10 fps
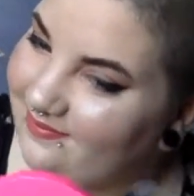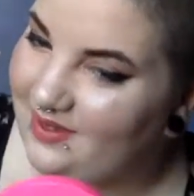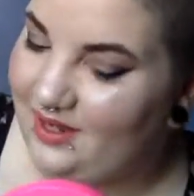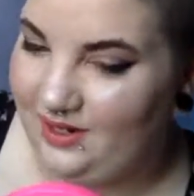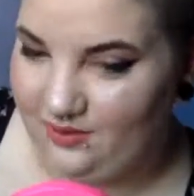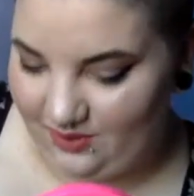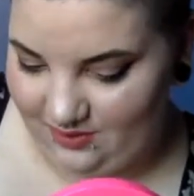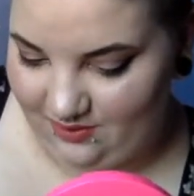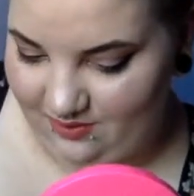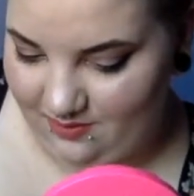I need to
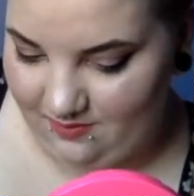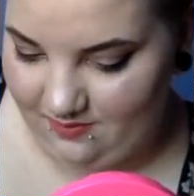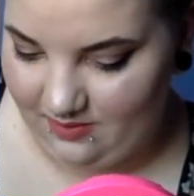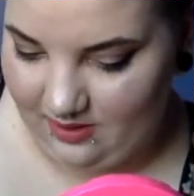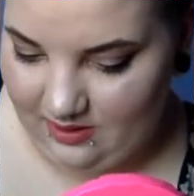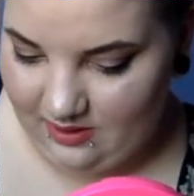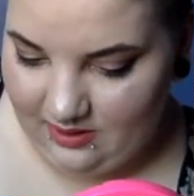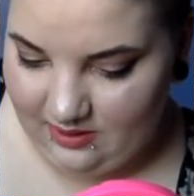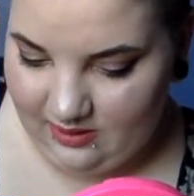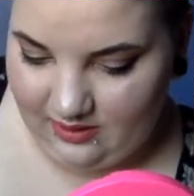redo them,
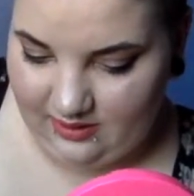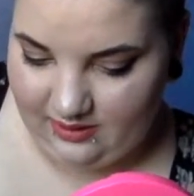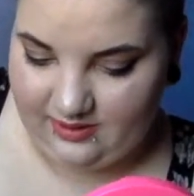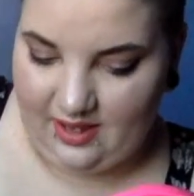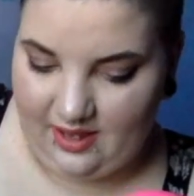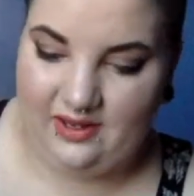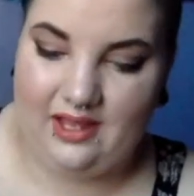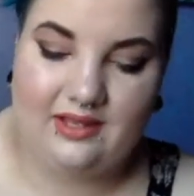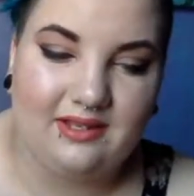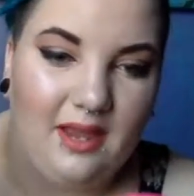and I just haven't
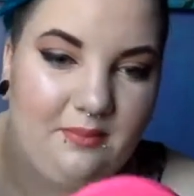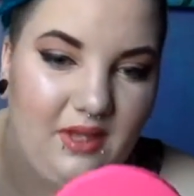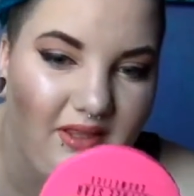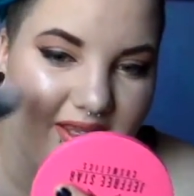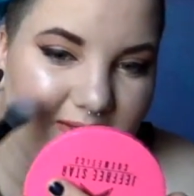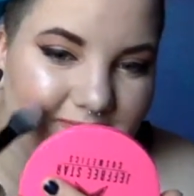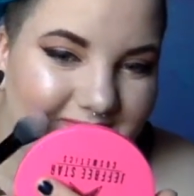had the time lately.